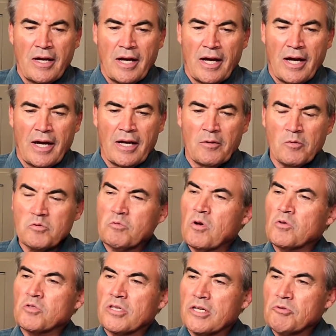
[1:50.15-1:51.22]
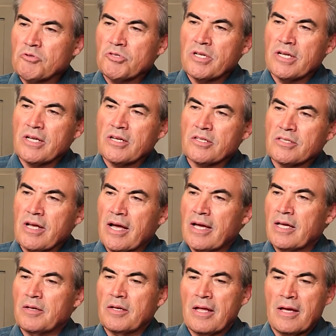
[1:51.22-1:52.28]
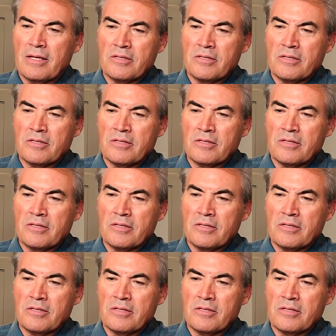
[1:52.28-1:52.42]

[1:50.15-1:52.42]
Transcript: It was most interesting because I had